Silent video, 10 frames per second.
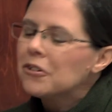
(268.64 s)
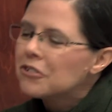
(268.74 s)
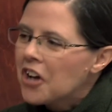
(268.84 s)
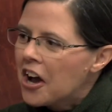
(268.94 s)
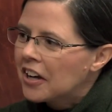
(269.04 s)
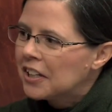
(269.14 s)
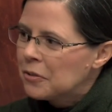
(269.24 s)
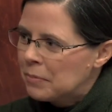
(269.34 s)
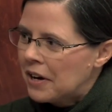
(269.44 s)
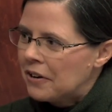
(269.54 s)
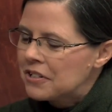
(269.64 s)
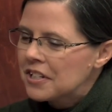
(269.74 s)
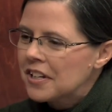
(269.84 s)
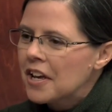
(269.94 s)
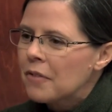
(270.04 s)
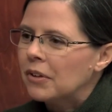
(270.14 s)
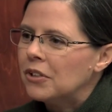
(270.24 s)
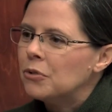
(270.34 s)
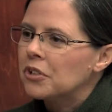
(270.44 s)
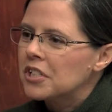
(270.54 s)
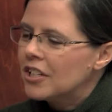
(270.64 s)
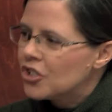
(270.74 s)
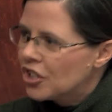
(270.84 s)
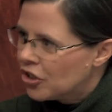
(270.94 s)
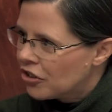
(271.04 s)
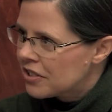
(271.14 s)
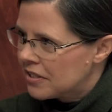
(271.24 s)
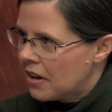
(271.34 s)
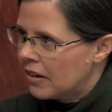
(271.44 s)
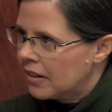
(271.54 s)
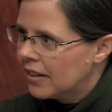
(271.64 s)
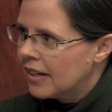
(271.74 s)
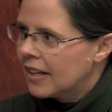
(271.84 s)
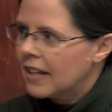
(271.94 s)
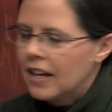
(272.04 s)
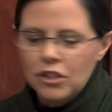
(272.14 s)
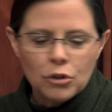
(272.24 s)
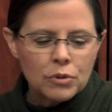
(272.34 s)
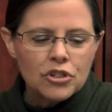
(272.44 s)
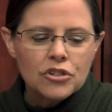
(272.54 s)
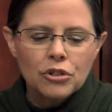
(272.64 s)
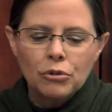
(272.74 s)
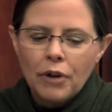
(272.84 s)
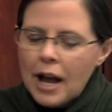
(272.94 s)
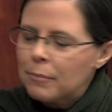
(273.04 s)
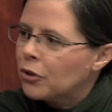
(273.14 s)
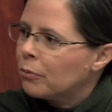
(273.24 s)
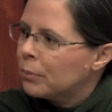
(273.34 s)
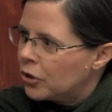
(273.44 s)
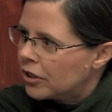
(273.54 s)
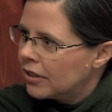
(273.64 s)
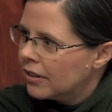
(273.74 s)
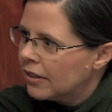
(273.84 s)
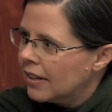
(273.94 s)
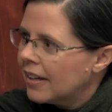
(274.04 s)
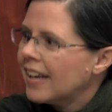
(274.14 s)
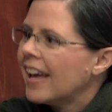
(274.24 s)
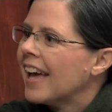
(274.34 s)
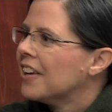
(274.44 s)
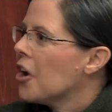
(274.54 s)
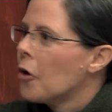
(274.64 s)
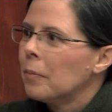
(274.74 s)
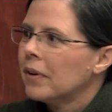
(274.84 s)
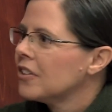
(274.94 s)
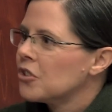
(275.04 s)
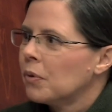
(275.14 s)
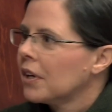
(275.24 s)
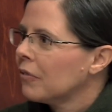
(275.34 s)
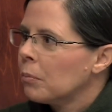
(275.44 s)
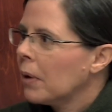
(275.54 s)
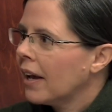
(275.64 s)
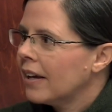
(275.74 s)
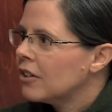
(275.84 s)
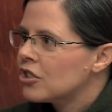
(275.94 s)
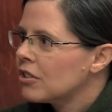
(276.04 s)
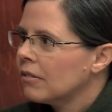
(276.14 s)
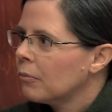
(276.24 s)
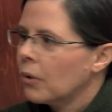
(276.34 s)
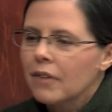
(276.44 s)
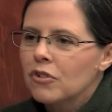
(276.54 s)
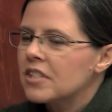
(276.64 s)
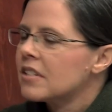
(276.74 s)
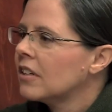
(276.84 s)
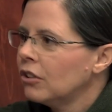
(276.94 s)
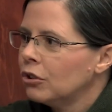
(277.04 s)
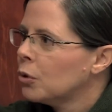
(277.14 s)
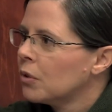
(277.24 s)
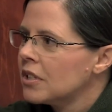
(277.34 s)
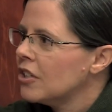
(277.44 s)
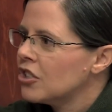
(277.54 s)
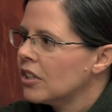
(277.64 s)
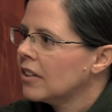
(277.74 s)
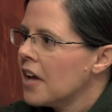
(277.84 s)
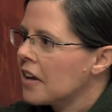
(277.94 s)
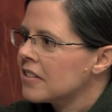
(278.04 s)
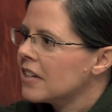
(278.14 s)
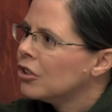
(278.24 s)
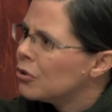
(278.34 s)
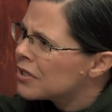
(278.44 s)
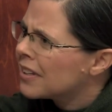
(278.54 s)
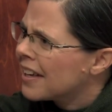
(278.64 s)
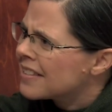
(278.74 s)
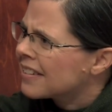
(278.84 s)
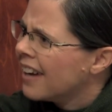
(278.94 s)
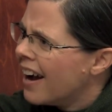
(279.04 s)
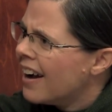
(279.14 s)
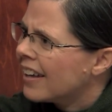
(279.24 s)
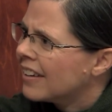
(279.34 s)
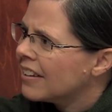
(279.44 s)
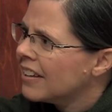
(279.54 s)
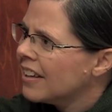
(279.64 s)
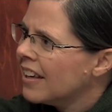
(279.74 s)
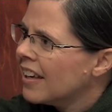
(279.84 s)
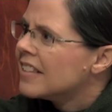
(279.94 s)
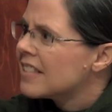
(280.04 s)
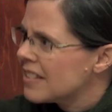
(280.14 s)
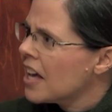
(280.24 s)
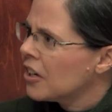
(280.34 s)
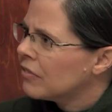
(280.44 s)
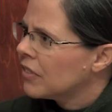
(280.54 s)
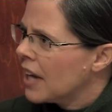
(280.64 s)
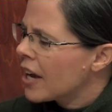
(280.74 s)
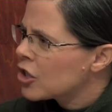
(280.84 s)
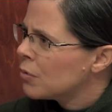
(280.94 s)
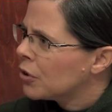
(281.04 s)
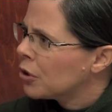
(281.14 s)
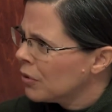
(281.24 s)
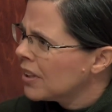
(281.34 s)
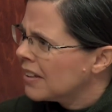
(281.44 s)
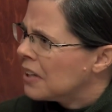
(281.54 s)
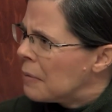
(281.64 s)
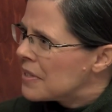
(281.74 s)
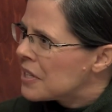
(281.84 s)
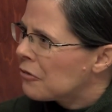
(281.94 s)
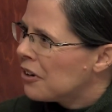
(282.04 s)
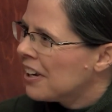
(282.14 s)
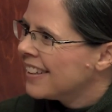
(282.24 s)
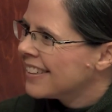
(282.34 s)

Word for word: you talking about when you were teaching your son that you would just grab your book right. and open it to whatever page, whatever skill you were teaching next, and use it as a guide instead of an actual curriculum. Is that right?